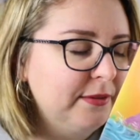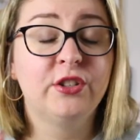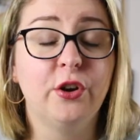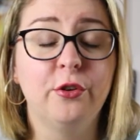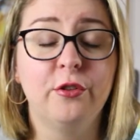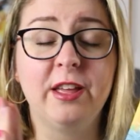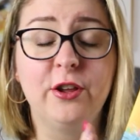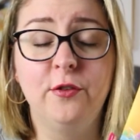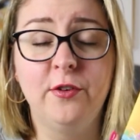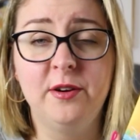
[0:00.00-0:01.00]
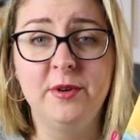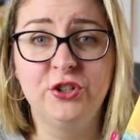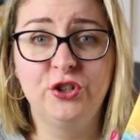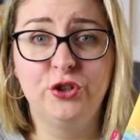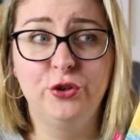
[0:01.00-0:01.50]
So thank you very
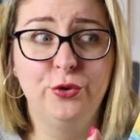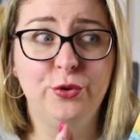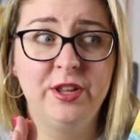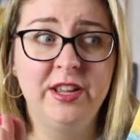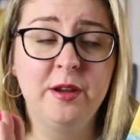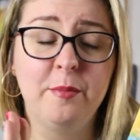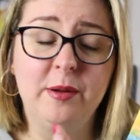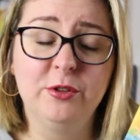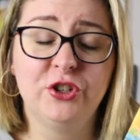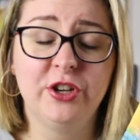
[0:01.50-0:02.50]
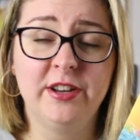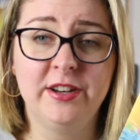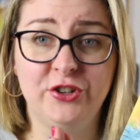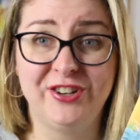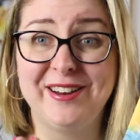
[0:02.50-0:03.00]
much to the publisher
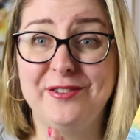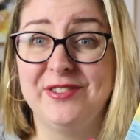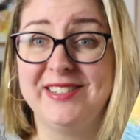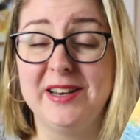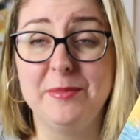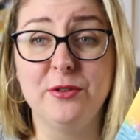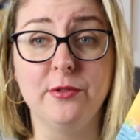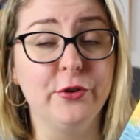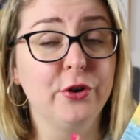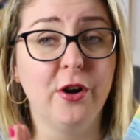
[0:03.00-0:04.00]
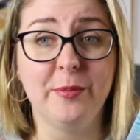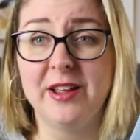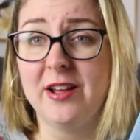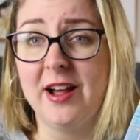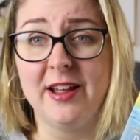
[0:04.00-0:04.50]
Hachette for sending me the review
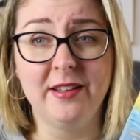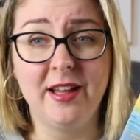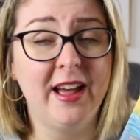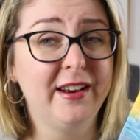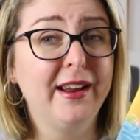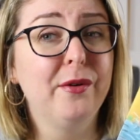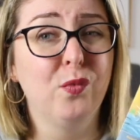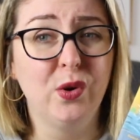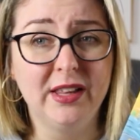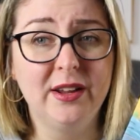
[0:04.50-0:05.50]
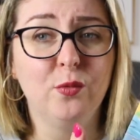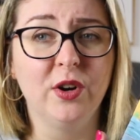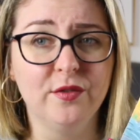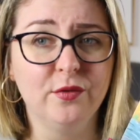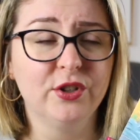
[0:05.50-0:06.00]
copy. I had a really
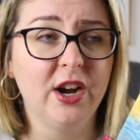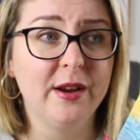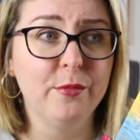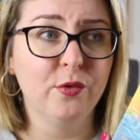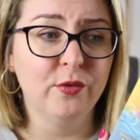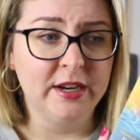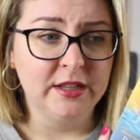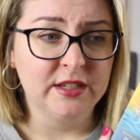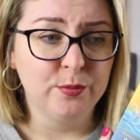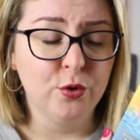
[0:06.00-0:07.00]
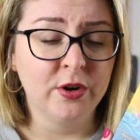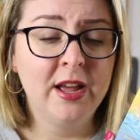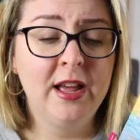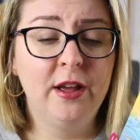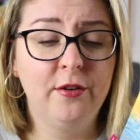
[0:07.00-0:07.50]
wonderful time reading this book.
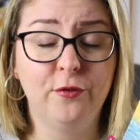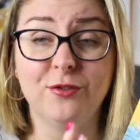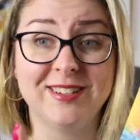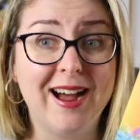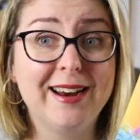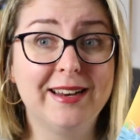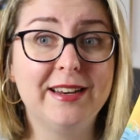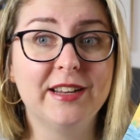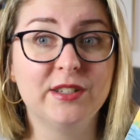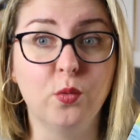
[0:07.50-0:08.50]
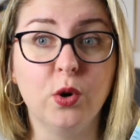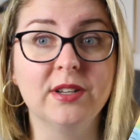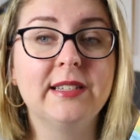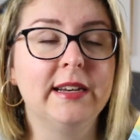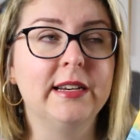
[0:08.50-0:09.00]
For as hard hitting as it
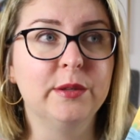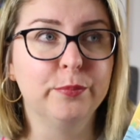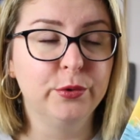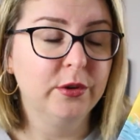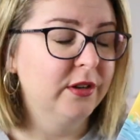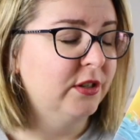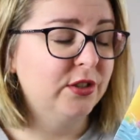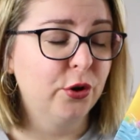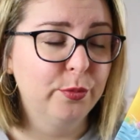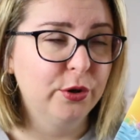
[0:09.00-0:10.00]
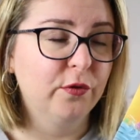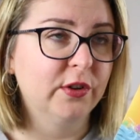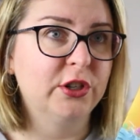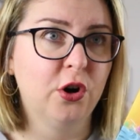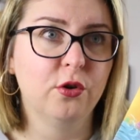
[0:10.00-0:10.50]
was, it is so
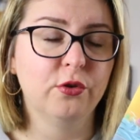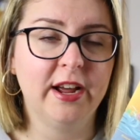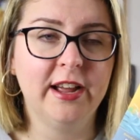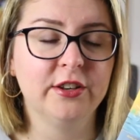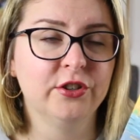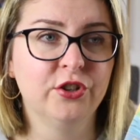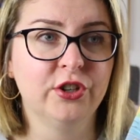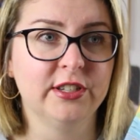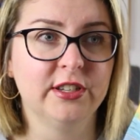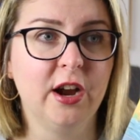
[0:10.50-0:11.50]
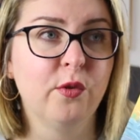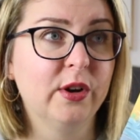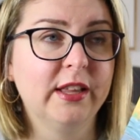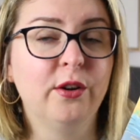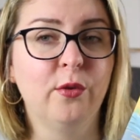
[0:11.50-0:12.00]
beautifully told and just a
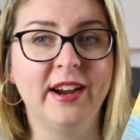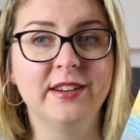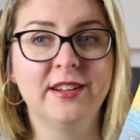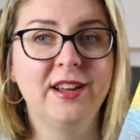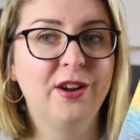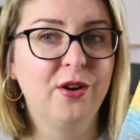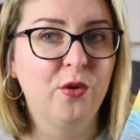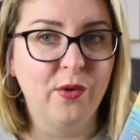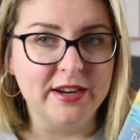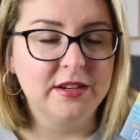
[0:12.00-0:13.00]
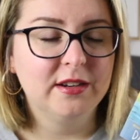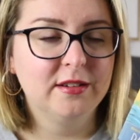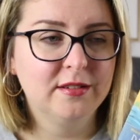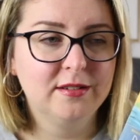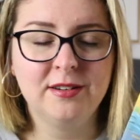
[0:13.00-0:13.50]
really great, great
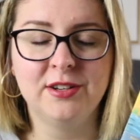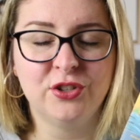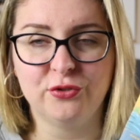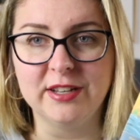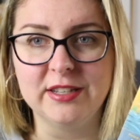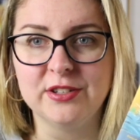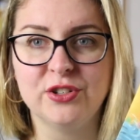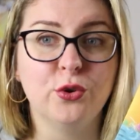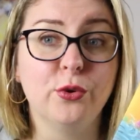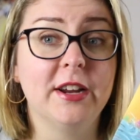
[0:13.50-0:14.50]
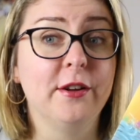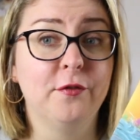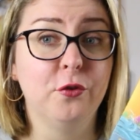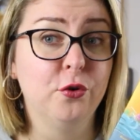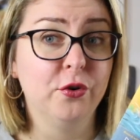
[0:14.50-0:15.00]
Australian story
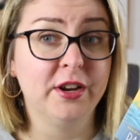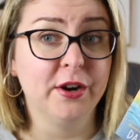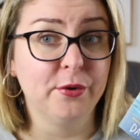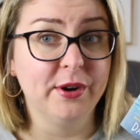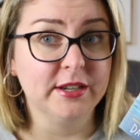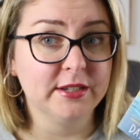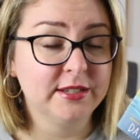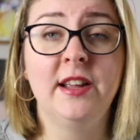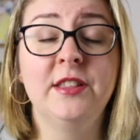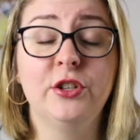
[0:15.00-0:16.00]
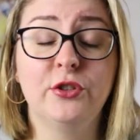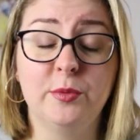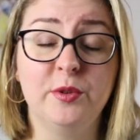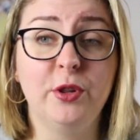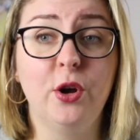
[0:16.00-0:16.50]
for younger readers. In the
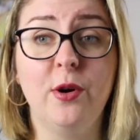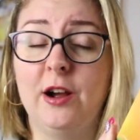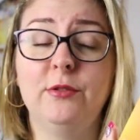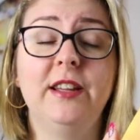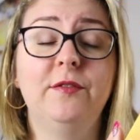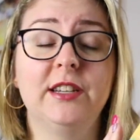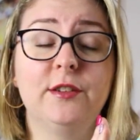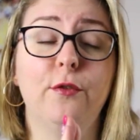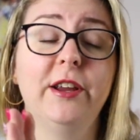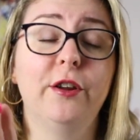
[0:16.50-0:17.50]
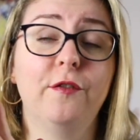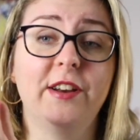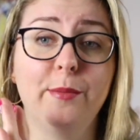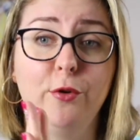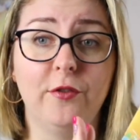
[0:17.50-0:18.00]
description below, I will leave links for where you can
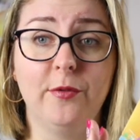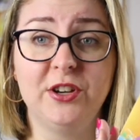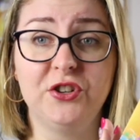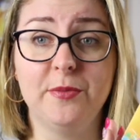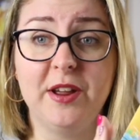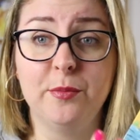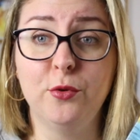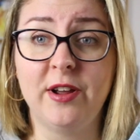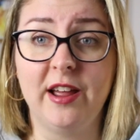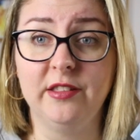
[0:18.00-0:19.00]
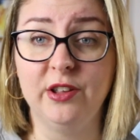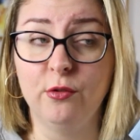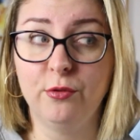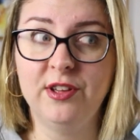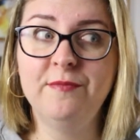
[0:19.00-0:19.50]
find out more information about the book and the
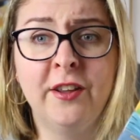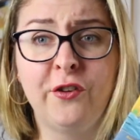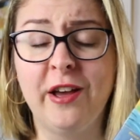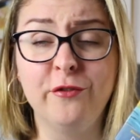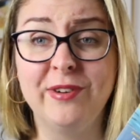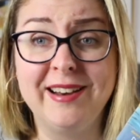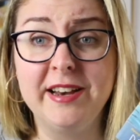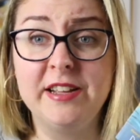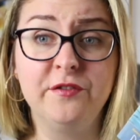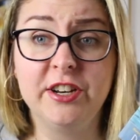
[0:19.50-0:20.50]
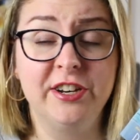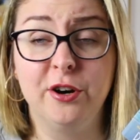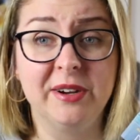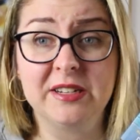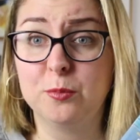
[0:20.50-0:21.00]
author. If you haven't read any of Danielle
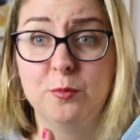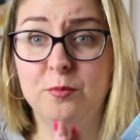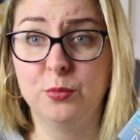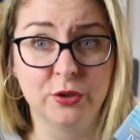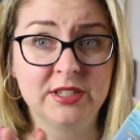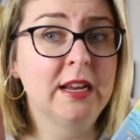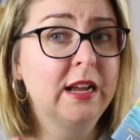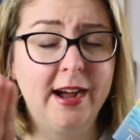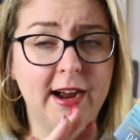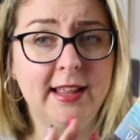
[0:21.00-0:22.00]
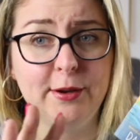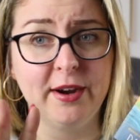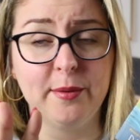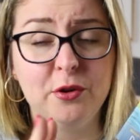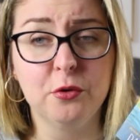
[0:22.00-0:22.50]
Binks' books, I highly
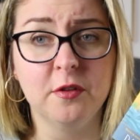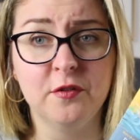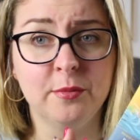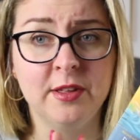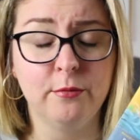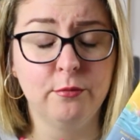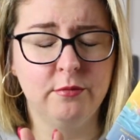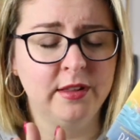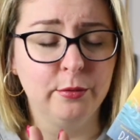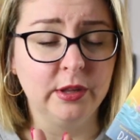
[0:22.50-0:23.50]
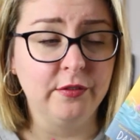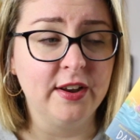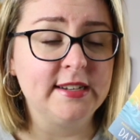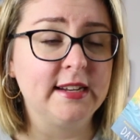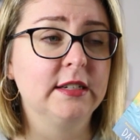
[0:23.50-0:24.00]
recommend all of them. They're they're really
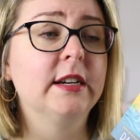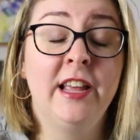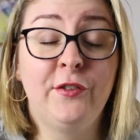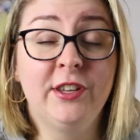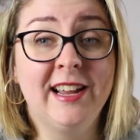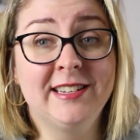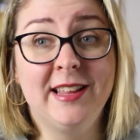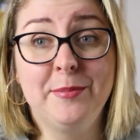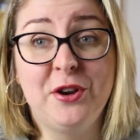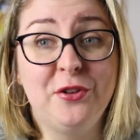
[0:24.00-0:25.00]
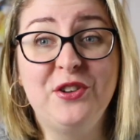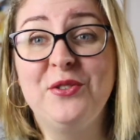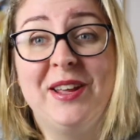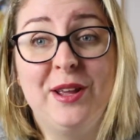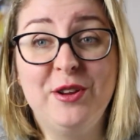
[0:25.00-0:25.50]
fantastic. If you'd like to let me know that
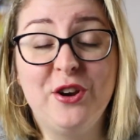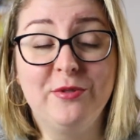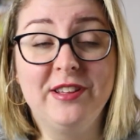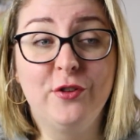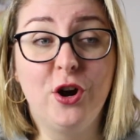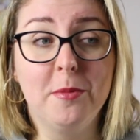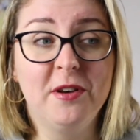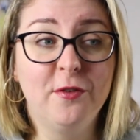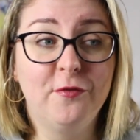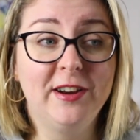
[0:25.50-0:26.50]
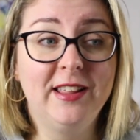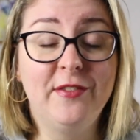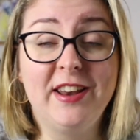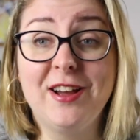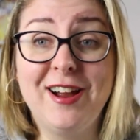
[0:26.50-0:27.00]
you're here but you don't leave a comment, feel free to leave
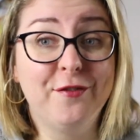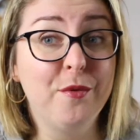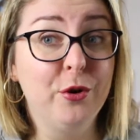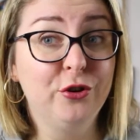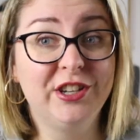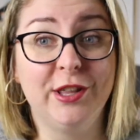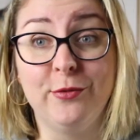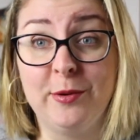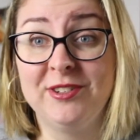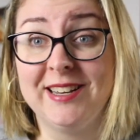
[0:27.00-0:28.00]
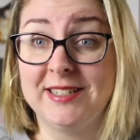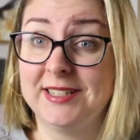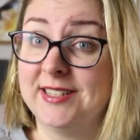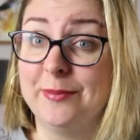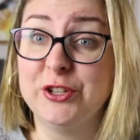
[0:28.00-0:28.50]
any kind of emoji that represents
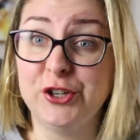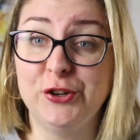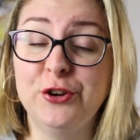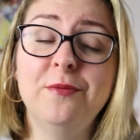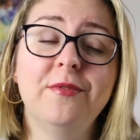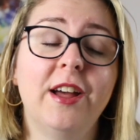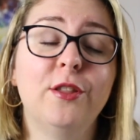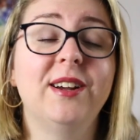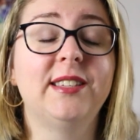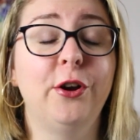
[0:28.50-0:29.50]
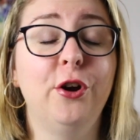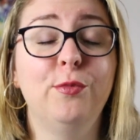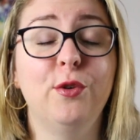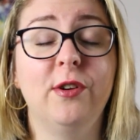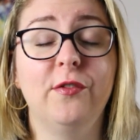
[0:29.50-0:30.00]
summer to you. Otherwise, I hope
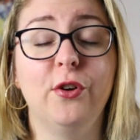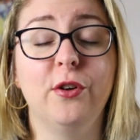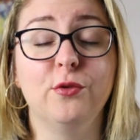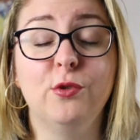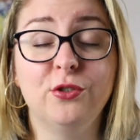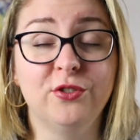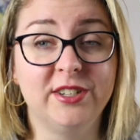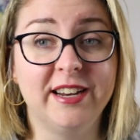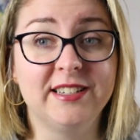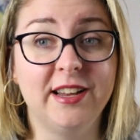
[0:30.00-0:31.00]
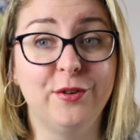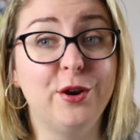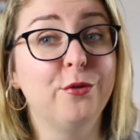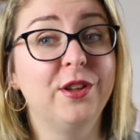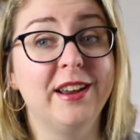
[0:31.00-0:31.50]
that wherever you're in the world, you're staying safe and
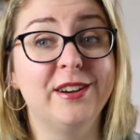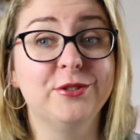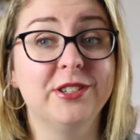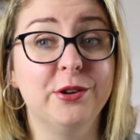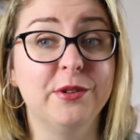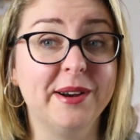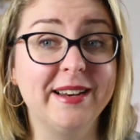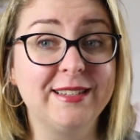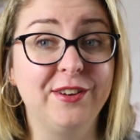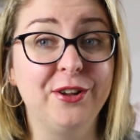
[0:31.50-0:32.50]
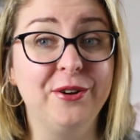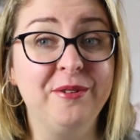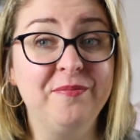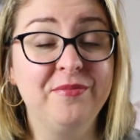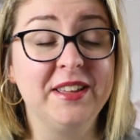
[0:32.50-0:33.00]
healthy and I'll see you in my next video.
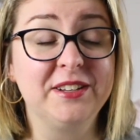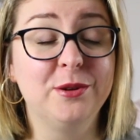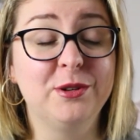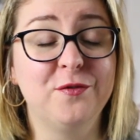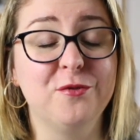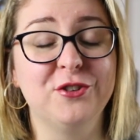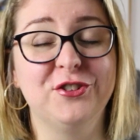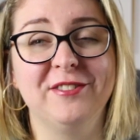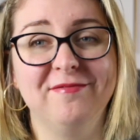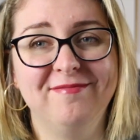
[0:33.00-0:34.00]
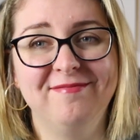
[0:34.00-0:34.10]
Thanks so much for watching.